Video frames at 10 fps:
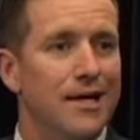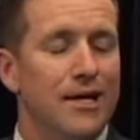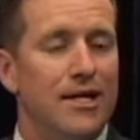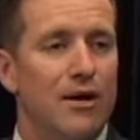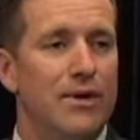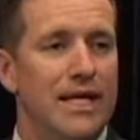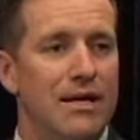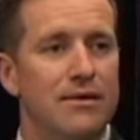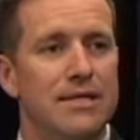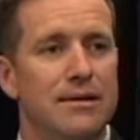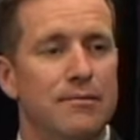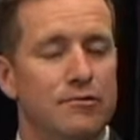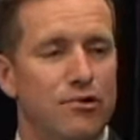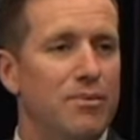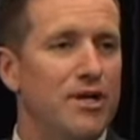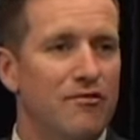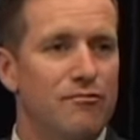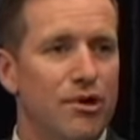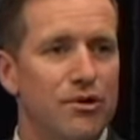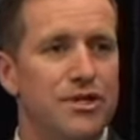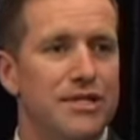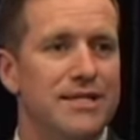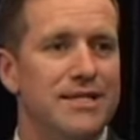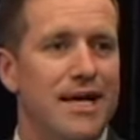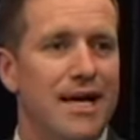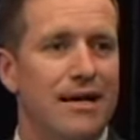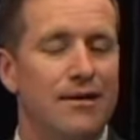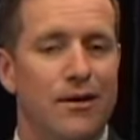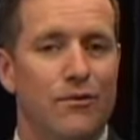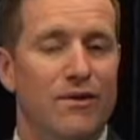going there and dropping off brochures and saying,